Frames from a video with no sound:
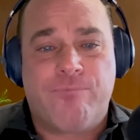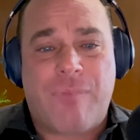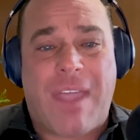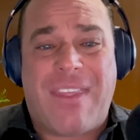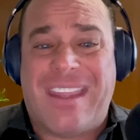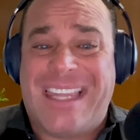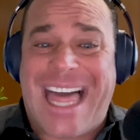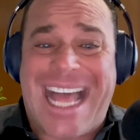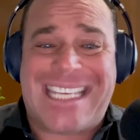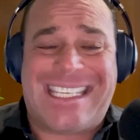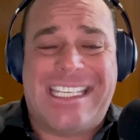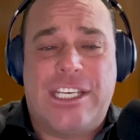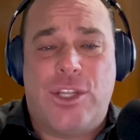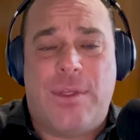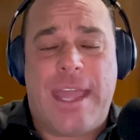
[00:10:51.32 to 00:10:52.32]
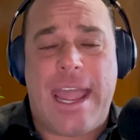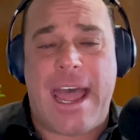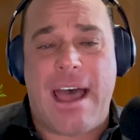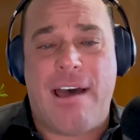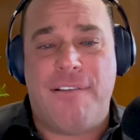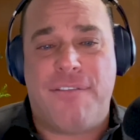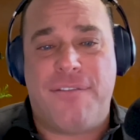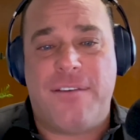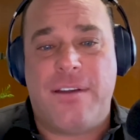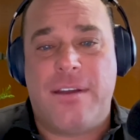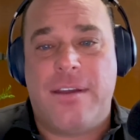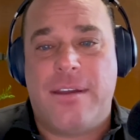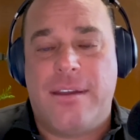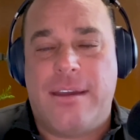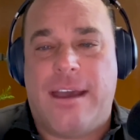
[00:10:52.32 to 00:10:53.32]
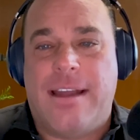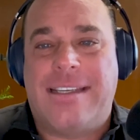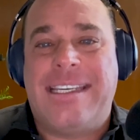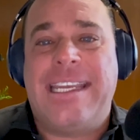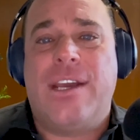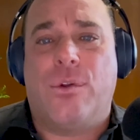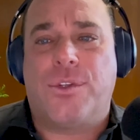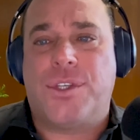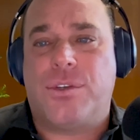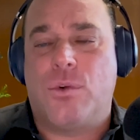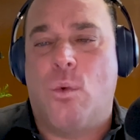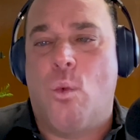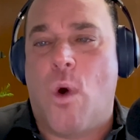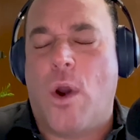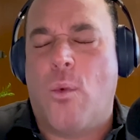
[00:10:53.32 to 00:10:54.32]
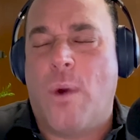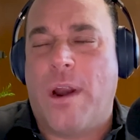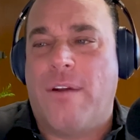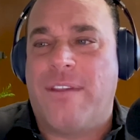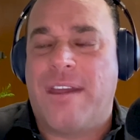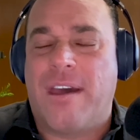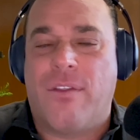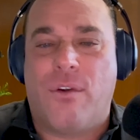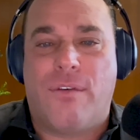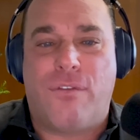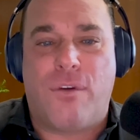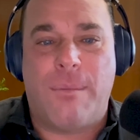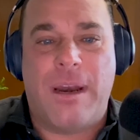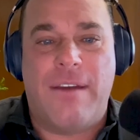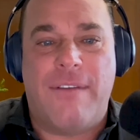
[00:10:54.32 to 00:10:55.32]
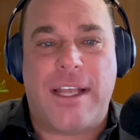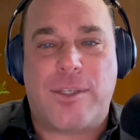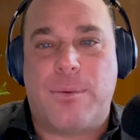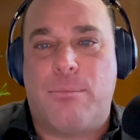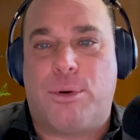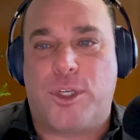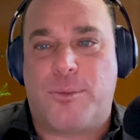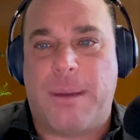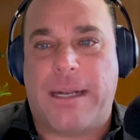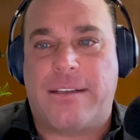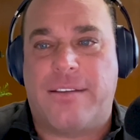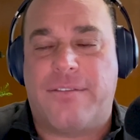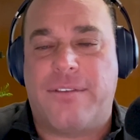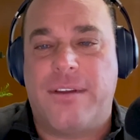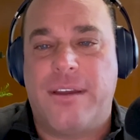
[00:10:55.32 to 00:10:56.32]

And then lastly, do they have a tilt one way or the other from an investment perspective?